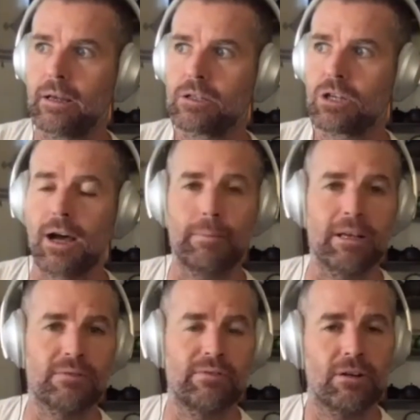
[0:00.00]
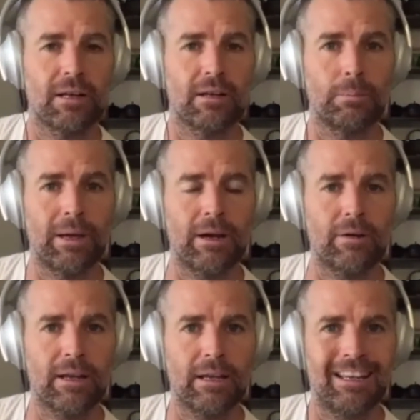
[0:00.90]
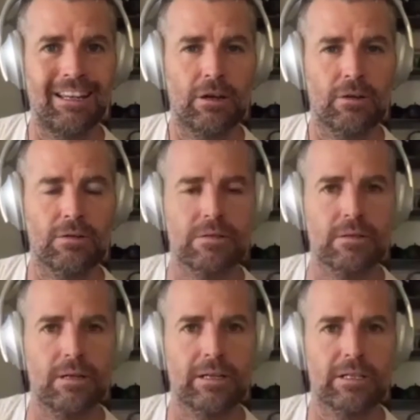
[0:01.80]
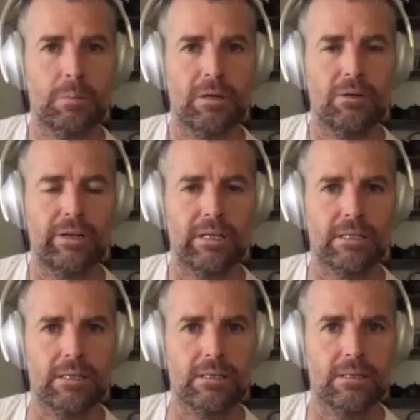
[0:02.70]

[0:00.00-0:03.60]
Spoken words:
time has very little bearing in those experiences,